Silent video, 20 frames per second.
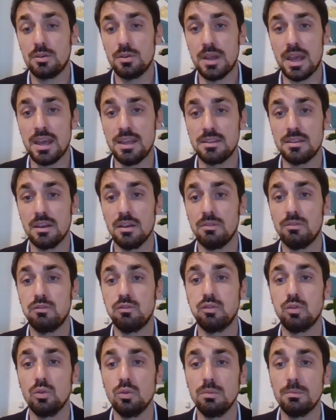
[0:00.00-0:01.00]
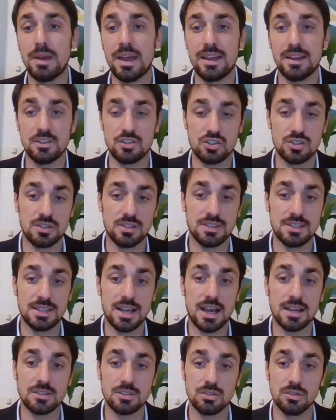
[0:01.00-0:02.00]
create a full managed
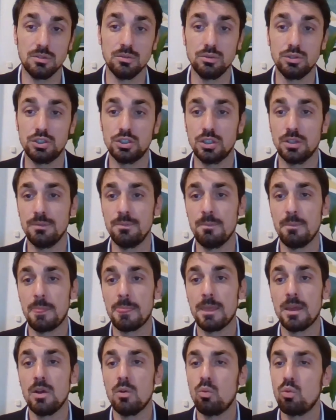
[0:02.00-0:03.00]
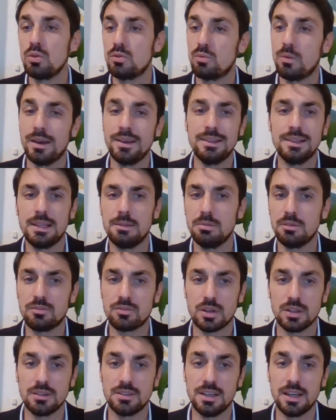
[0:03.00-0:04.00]
SaaS solution with white label
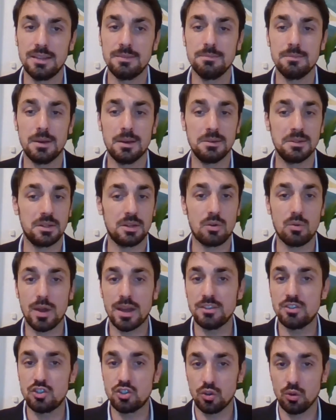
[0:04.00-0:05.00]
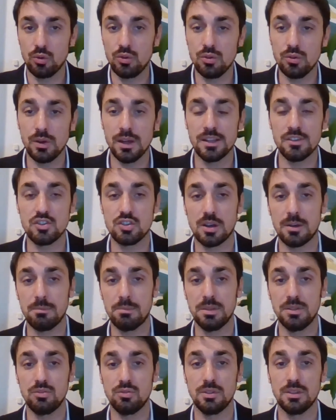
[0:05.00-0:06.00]
front end. I'm going to show you and
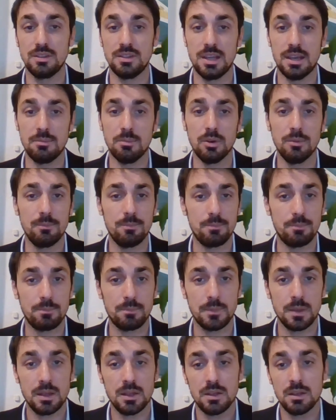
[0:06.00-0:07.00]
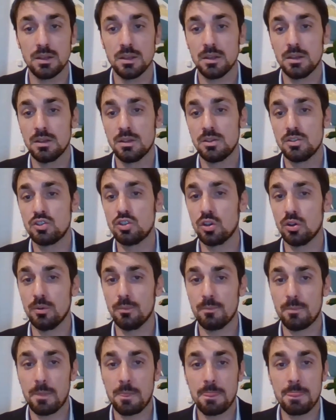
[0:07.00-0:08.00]
jump into the demo.
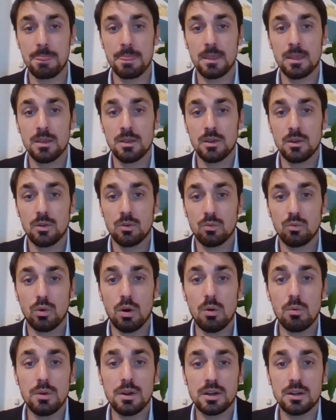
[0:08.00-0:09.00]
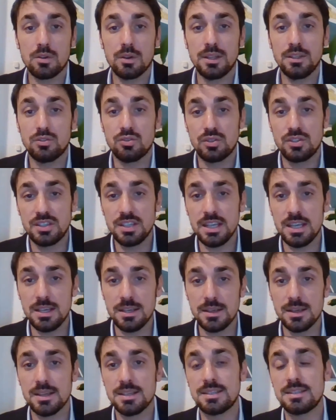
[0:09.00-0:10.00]
So what we're going to
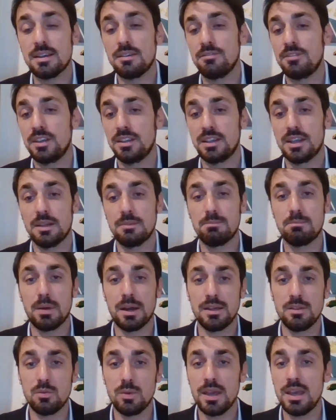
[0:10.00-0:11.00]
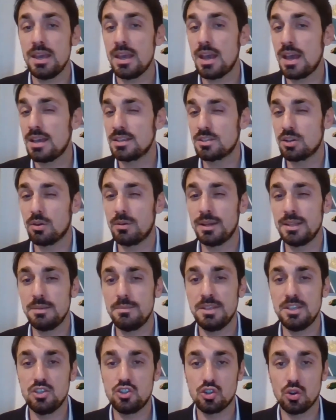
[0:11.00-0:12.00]
see is something that, by the way, has
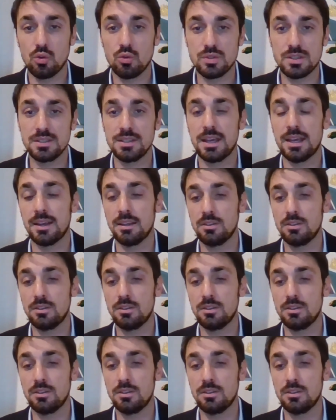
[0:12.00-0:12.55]
already been chosen